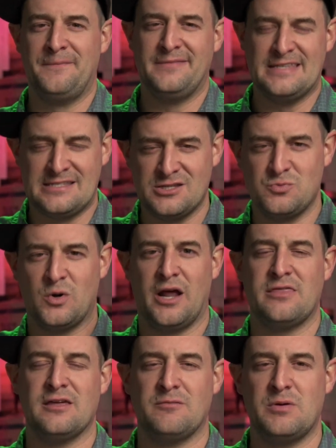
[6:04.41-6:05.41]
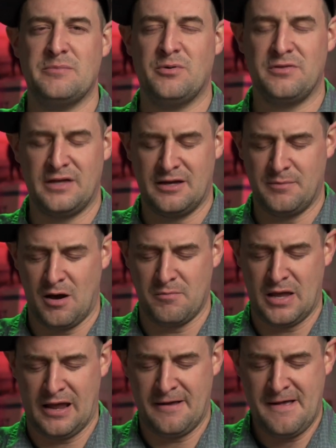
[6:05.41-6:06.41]
This is what I think people think about
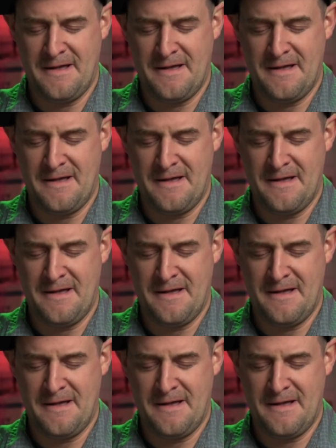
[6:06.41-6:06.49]
me.